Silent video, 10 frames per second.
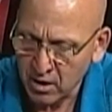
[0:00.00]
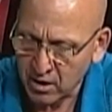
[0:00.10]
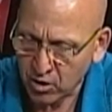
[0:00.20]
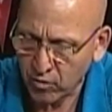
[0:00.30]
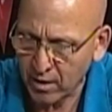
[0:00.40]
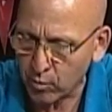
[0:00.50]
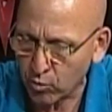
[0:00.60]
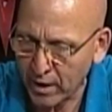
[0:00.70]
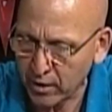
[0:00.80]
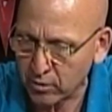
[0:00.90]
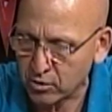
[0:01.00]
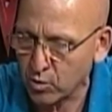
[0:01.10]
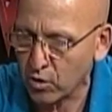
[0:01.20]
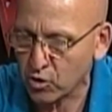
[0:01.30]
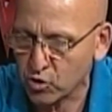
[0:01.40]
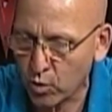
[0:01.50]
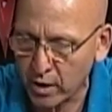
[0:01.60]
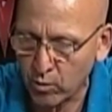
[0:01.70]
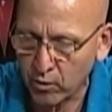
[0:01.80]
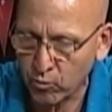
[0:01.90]
incredible record,
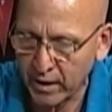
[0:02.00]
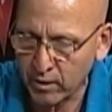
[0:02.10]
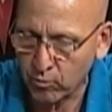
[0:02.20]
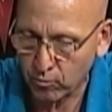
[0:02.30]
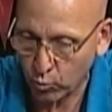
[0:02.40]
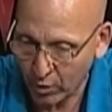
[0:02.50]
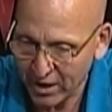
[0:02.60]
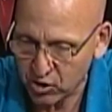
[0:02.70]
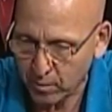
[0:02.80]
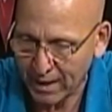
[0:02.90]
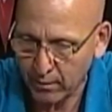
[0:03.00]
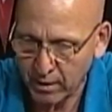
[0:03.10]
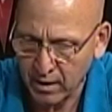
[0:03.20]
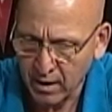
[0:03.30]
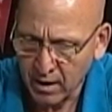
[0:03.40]
221 wins, Bobby.